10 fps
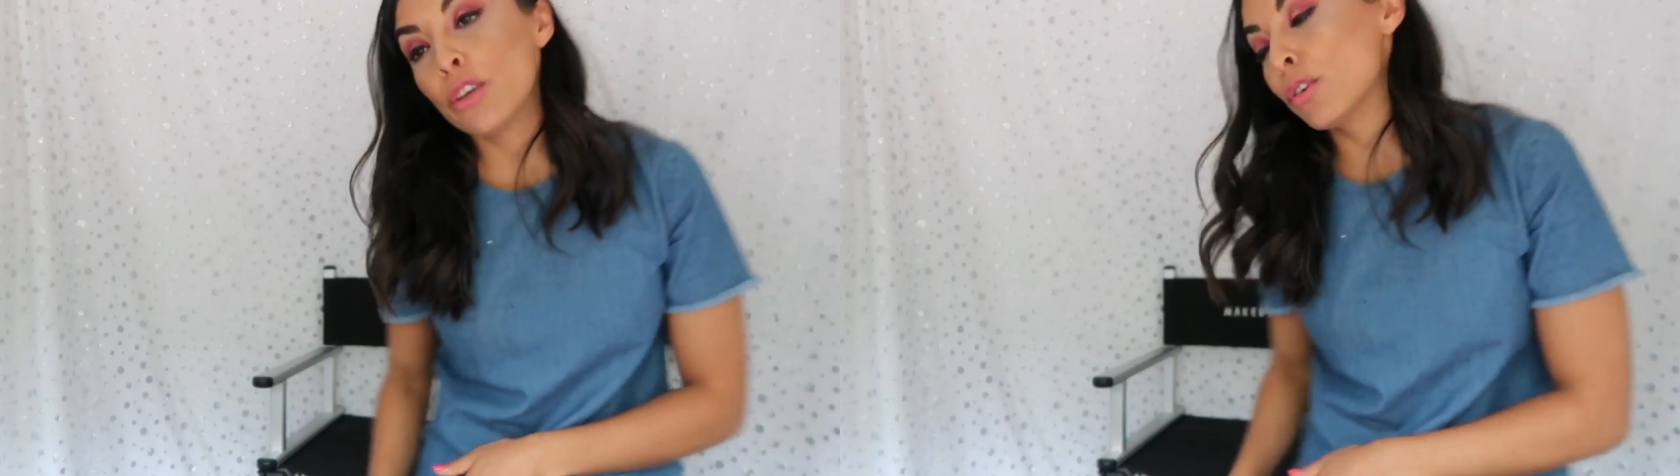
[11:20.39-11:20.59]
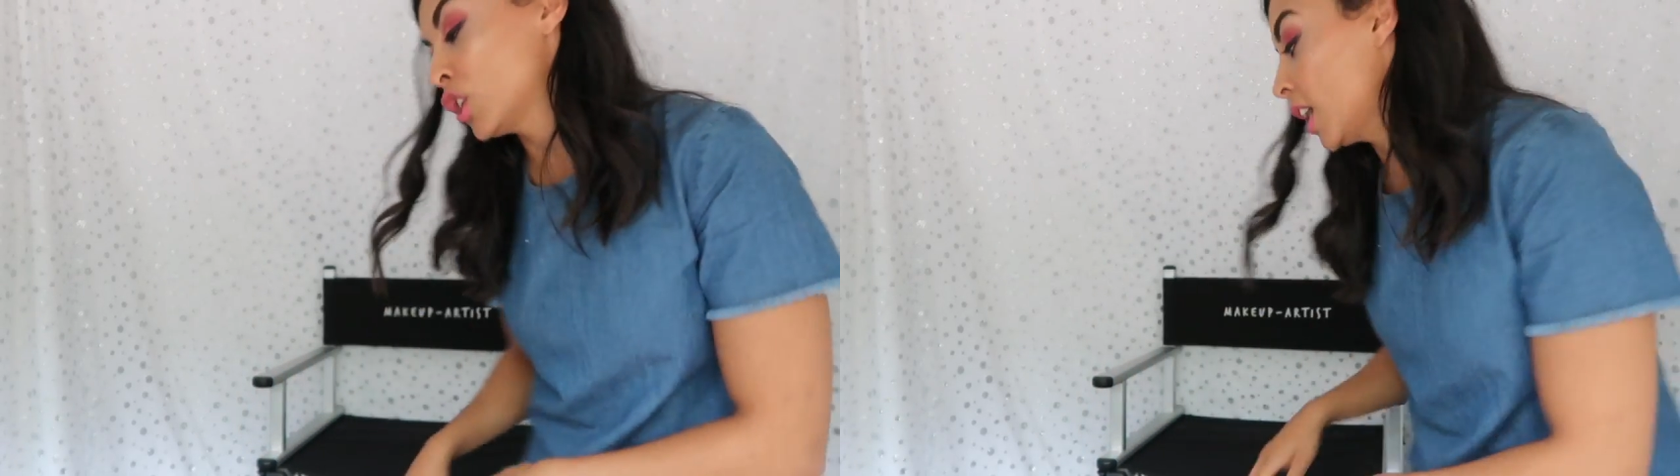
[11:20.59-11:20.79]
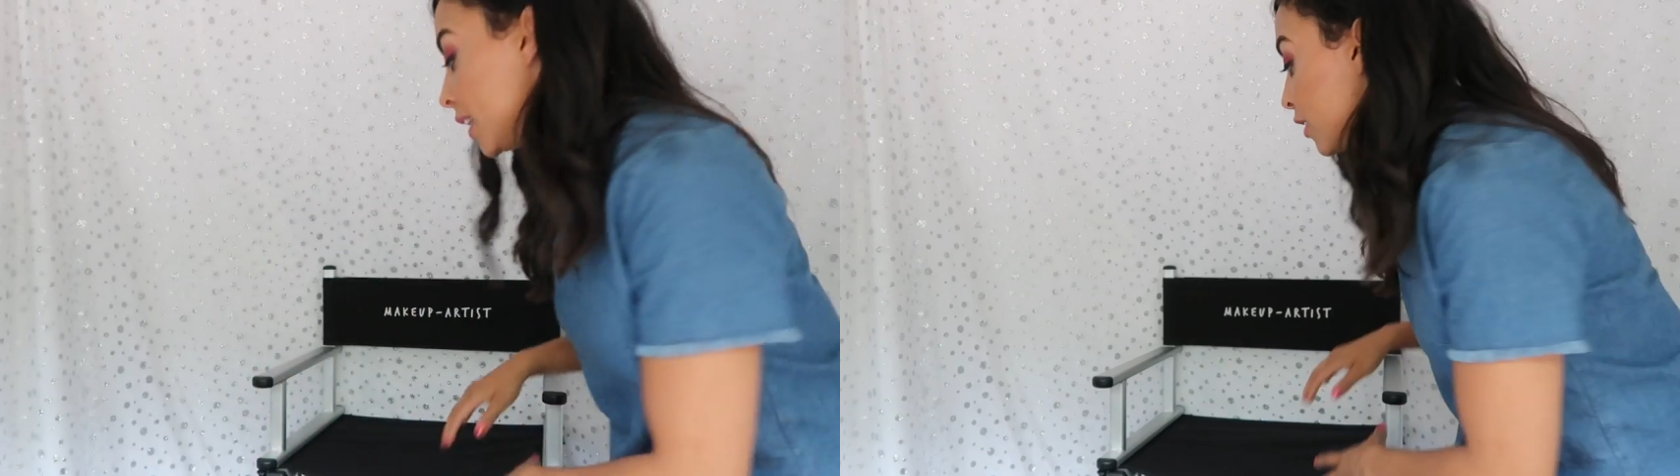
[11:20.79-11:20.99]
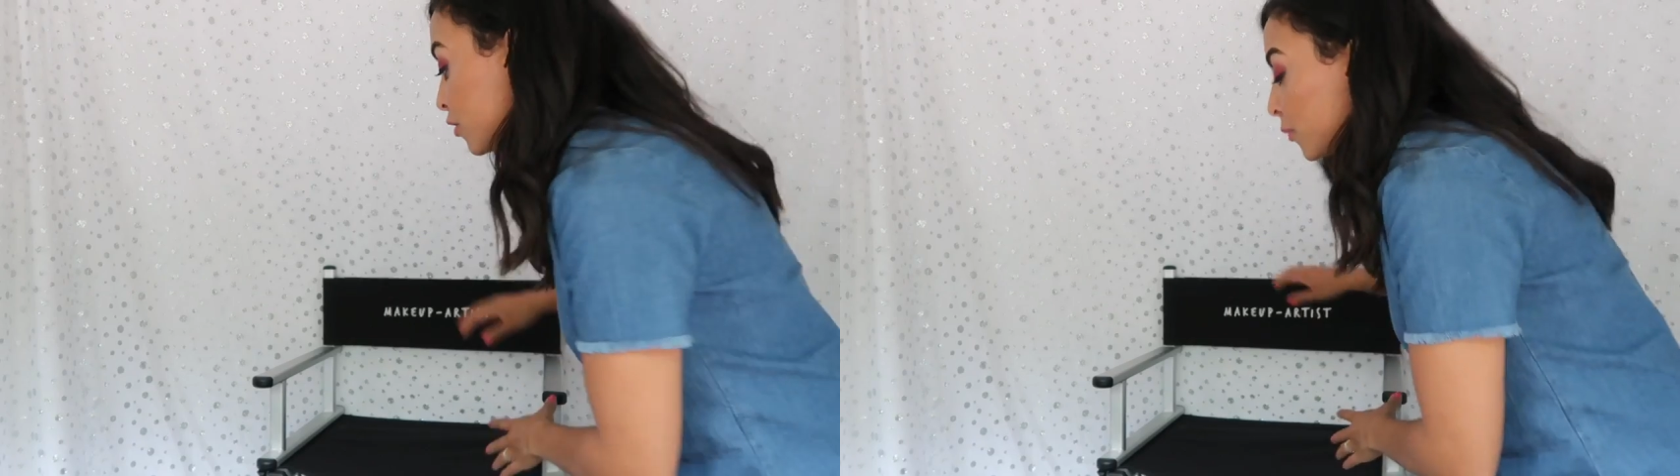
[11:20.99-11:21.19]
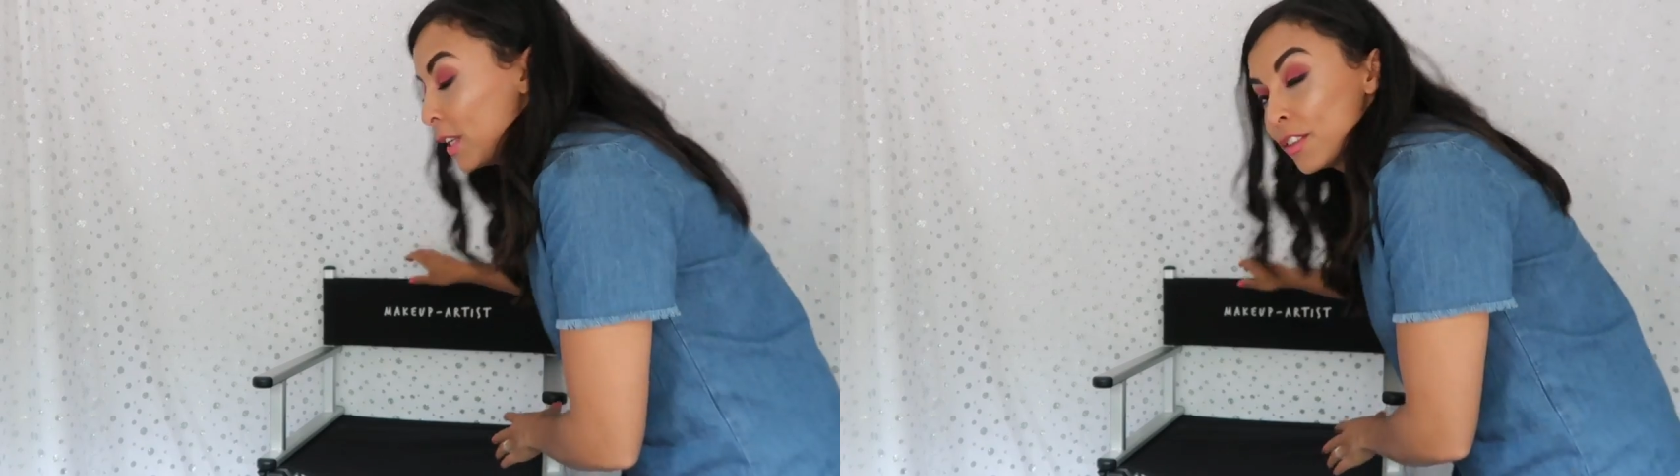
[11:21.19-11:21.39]
your chair
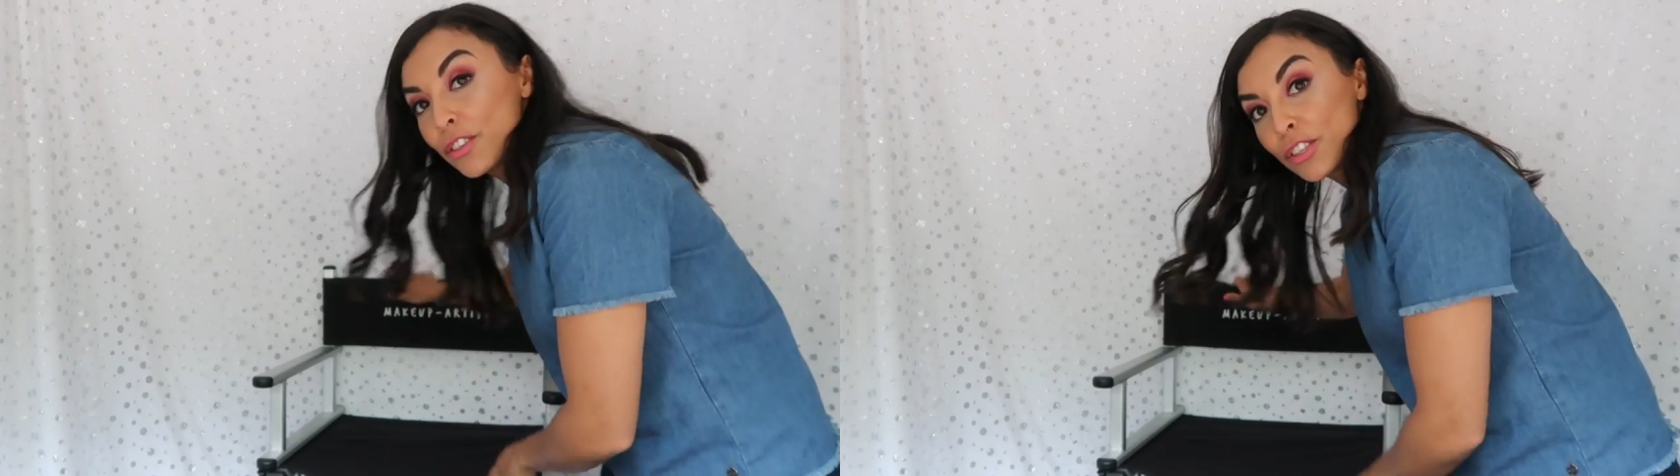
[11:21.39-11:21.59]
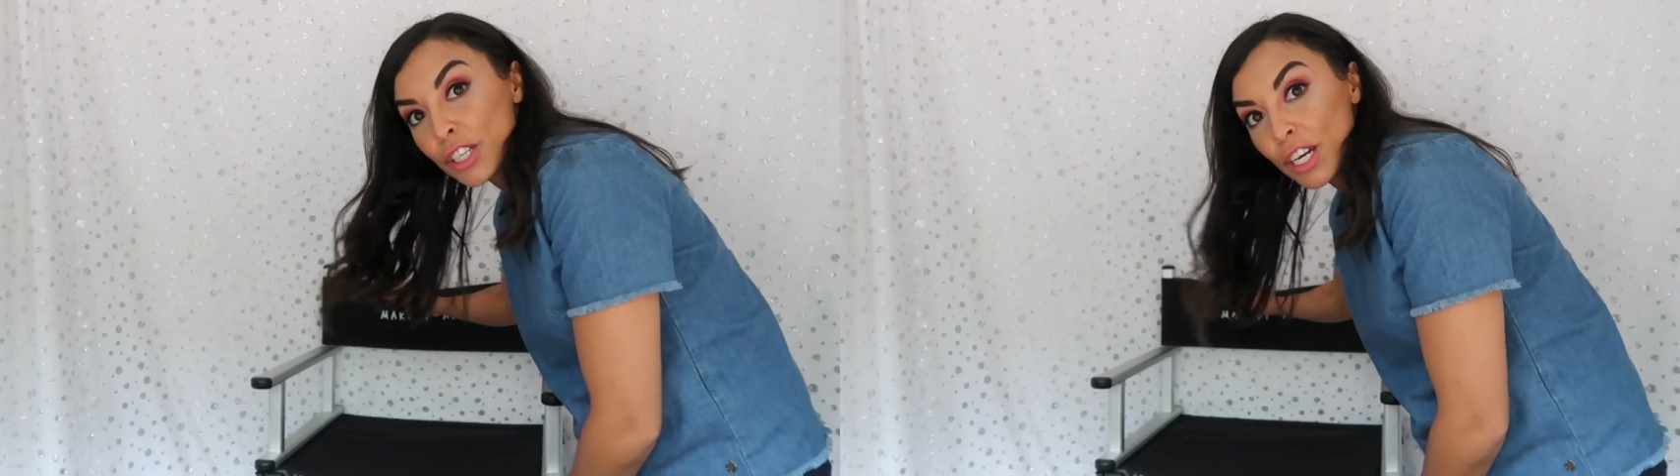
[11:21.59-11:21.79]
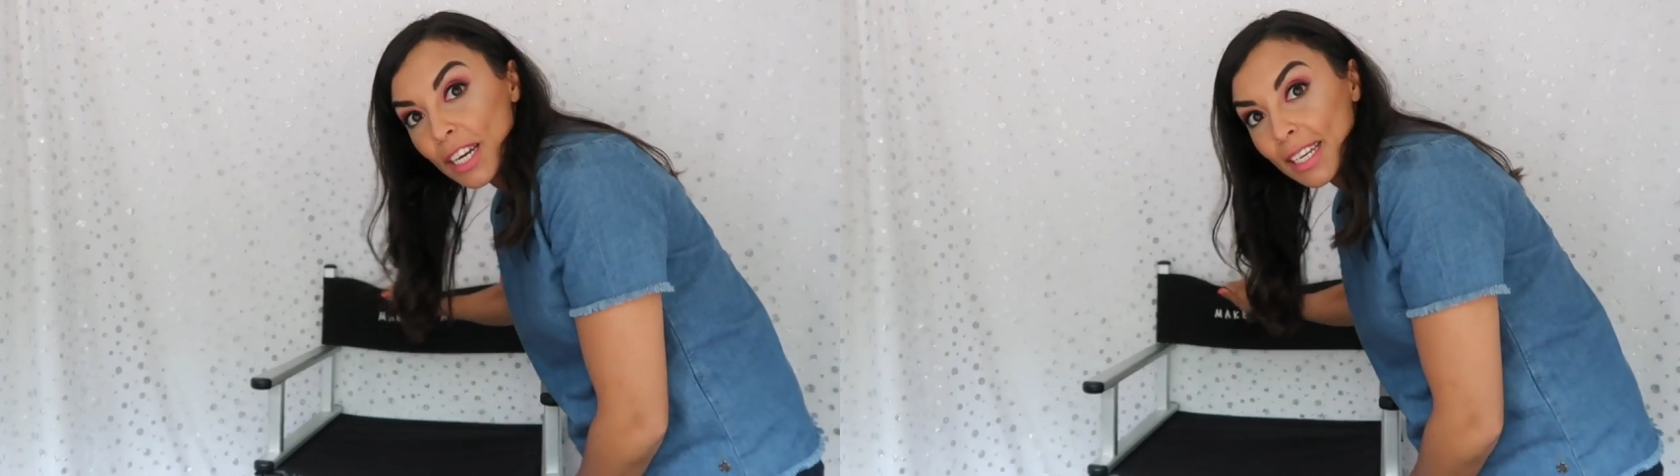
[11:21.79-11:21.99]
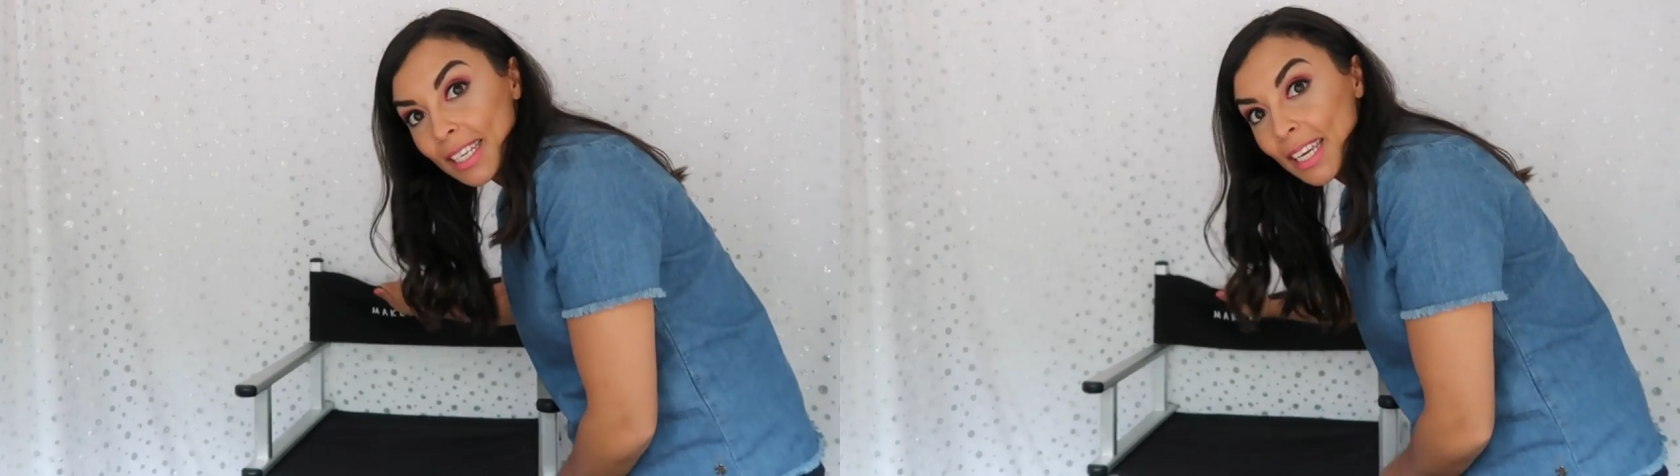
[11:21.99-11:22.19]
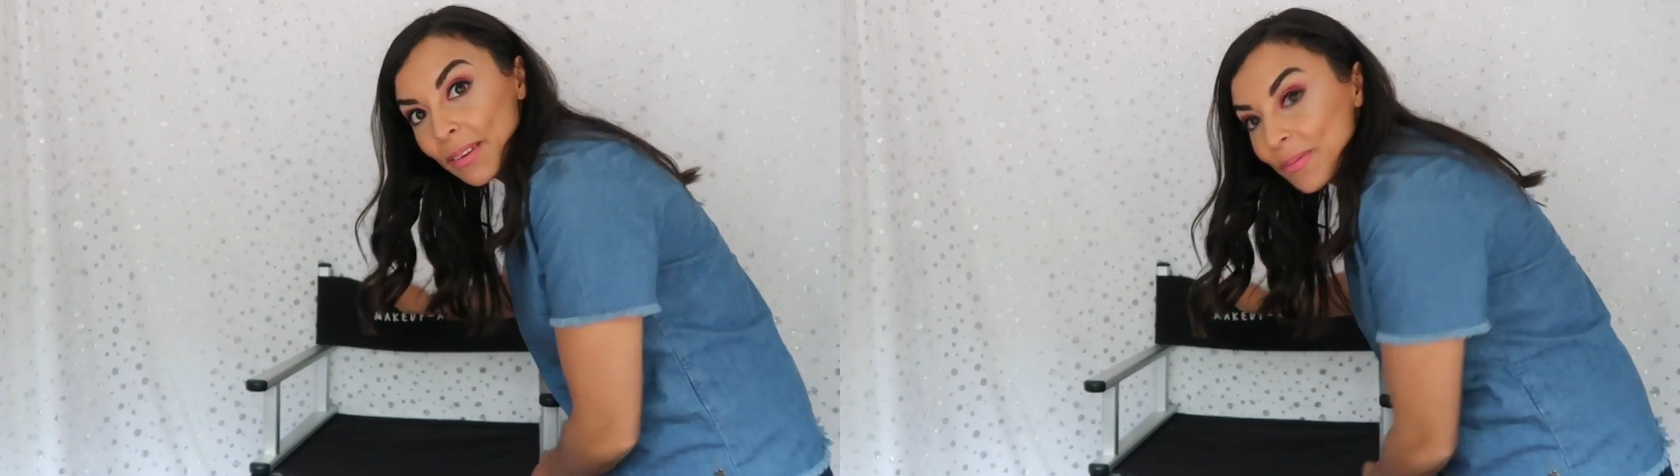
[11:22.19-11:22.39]
needs to be
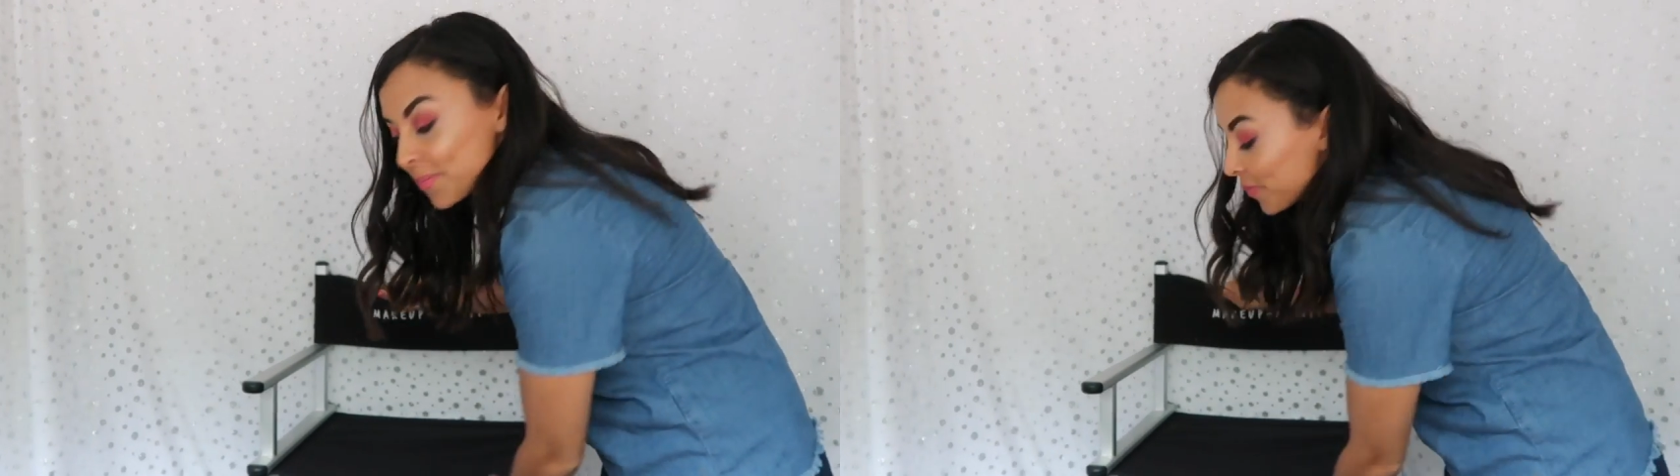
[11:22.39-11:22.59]
sturdy,